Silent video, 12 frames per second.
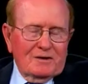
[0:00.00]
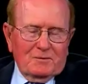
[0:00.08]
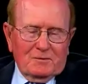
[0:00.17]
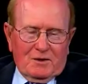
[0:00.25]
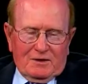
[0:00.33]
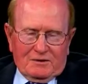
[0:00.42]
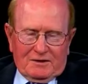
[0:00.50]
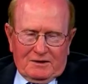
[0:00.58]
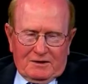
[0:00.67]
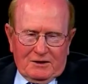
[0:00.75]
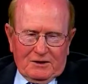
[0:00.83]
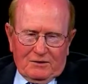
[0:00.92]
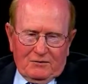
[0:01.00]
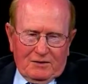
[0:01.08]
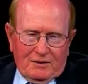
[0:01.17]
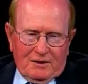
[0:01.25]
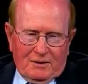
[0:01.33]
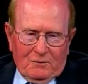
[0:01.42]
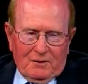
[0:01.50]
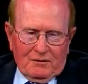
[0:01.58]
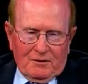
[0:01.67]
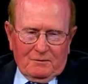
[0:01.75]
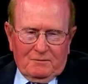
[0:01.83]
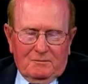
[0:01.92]
But in any event, I
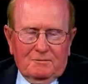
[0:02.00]
wound up